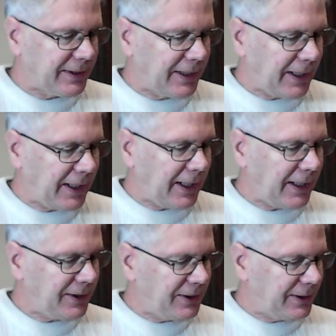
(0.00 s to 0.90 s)
the
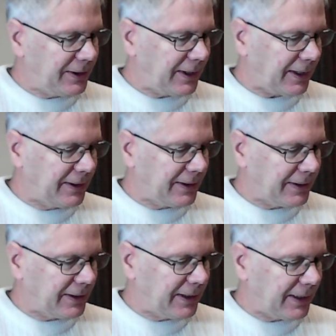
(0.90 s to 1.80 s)
h.
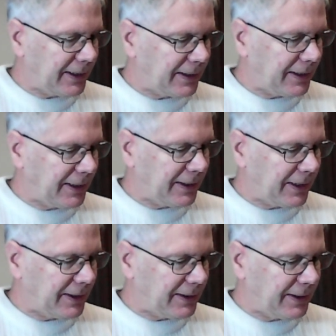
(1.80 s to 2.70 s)
Technically, I
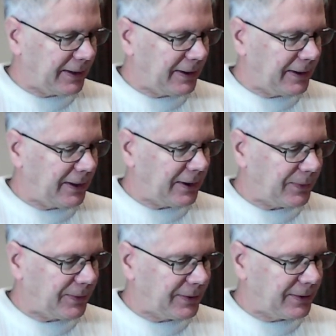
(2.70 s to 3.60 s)
cannot let it
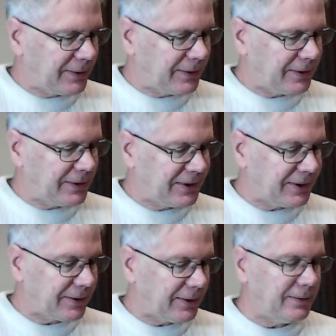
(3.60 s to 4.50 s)
equal to
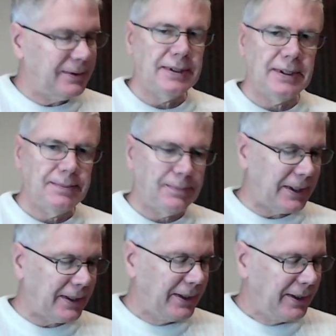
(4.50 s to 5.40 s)
0,
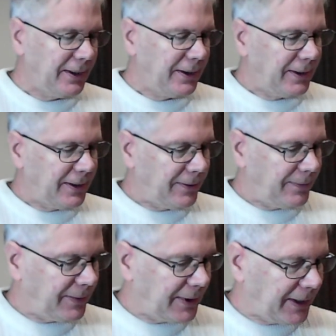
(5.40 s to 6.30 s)
but
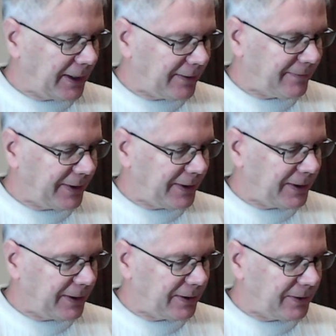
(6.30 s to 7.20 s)
what I have then
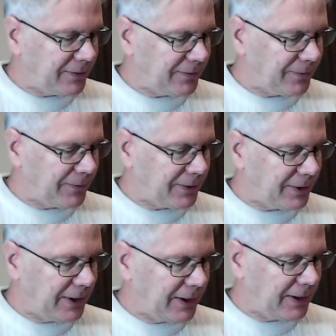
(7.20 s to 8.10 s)
is
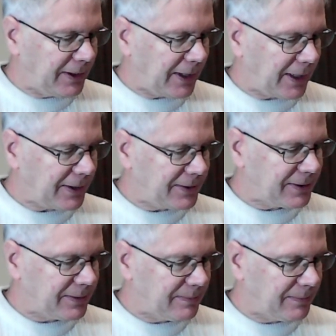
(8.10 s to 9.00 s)

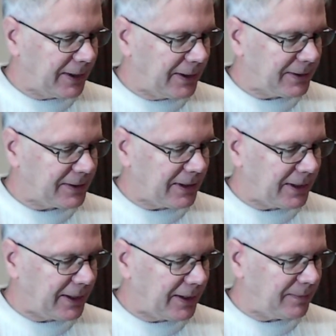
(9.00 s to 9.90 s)
14x minus
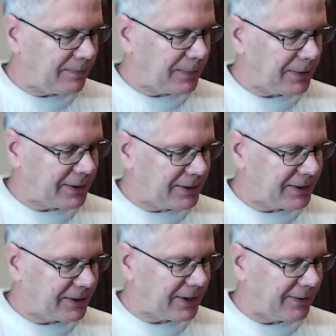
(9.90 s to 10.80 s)
9 plus
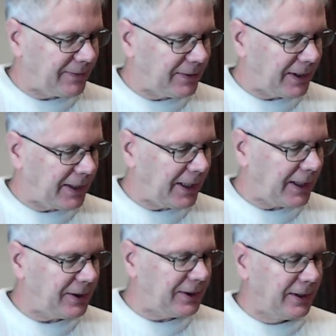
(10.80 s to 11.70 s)

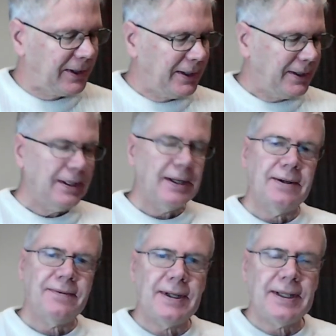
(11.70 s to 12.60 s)
7h. And
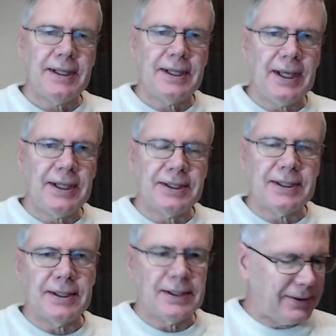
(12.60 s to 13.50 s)
if I let h
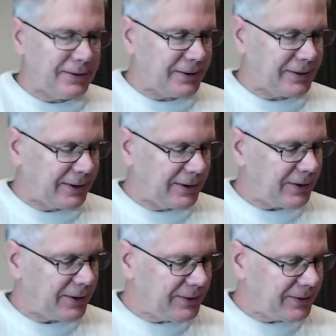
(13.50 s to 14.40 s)
get closer and
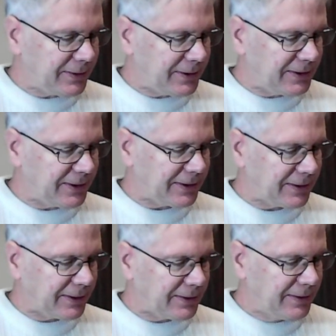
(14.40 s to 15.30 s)
closer to
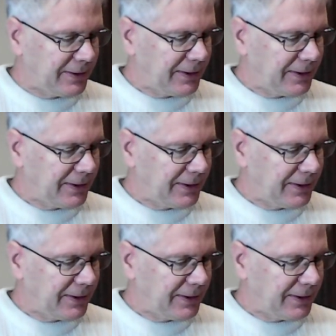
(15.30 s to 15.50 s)
0,